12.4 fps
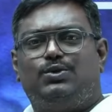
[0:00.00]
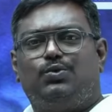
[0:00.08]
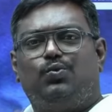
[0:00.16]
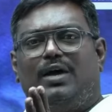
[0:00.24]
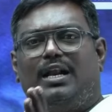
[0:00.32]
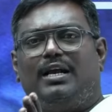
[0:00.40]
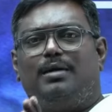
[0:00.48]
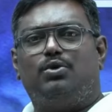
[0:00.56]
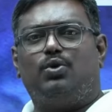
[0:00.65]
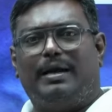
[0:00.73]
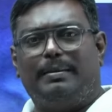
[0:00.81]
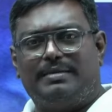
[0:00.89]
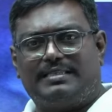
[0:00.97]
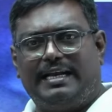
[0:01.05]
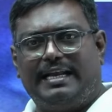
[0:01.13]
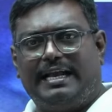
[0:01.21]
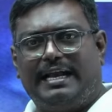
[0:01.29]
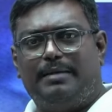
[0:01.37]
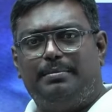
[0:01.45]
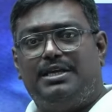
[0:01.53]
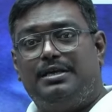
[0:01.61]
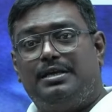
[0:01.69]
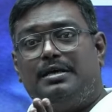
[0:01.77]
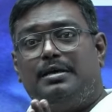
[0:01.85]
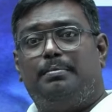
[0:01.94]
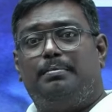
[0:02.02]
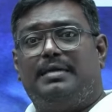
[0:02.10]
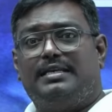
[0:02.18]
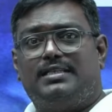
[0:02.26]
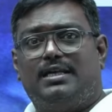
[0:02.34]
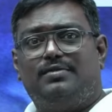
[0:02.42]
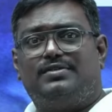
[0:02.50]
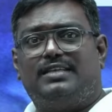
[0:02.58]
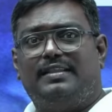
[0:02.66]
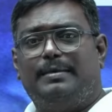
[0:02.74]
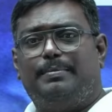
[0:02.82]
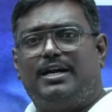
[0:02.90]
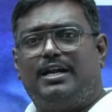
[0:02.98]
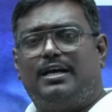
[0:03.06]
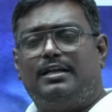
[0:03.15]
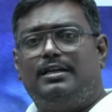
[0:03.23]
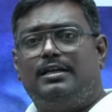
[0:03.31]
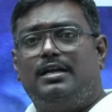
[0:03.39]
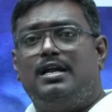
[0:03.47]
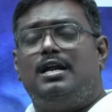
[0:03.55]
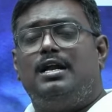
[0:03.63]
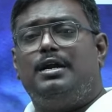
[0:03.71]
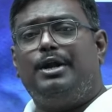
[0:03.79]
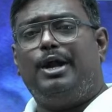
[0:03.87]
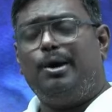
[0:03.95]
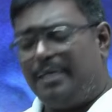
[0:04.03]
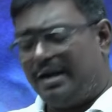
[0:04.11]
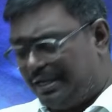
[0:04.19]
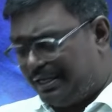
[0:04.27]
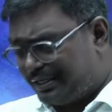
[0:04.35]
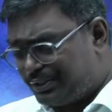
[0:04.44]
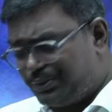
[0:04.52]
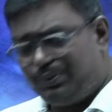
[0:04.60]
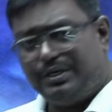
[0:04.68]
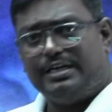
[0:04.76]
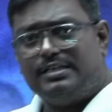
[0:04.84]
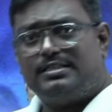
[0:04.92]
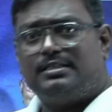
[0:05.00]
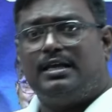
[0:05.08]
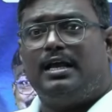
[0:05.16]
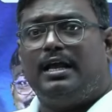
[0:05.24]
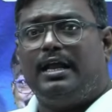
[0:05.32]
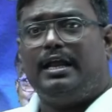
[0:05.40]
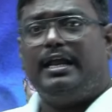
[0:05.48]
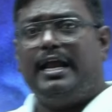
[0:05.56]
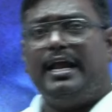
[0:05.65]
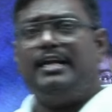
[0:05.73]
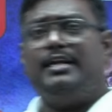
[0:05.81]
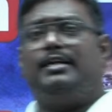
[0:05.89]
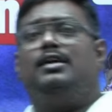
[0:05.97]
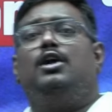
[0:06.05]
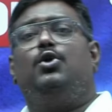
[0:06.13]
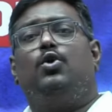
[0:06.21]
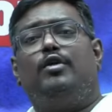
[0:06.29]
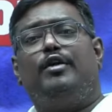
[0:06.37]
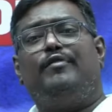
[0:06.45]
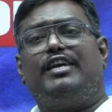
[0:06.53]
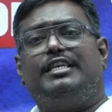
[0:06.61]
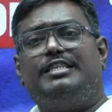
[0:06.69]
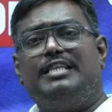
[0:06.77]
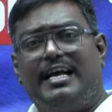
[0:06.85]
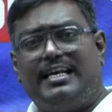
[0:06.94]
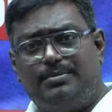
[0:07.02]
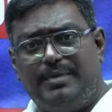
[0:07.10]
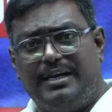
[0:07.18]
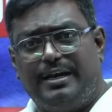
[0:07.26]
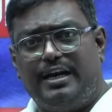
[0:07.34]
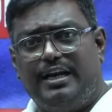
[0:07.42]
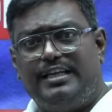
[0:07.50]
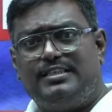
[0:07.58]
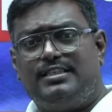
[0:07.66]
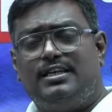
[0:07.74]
Welcome to IMS Gate Academy. Myself, Sandeep Adari. Now, my dear students, Gate notification has been released.